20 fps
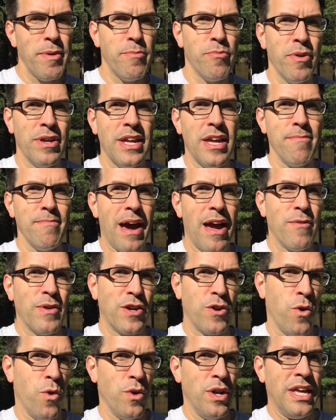be bringing my
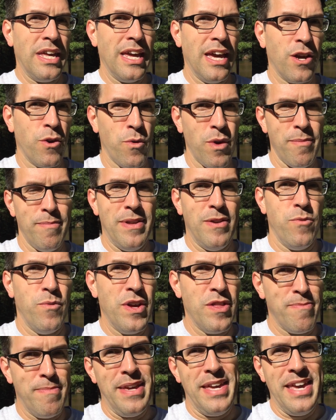recording equipment
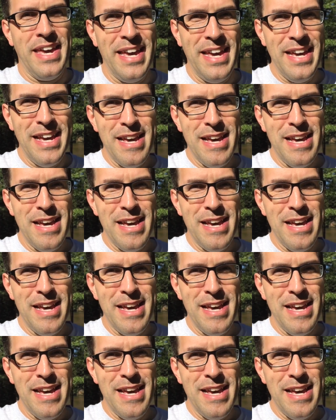with me.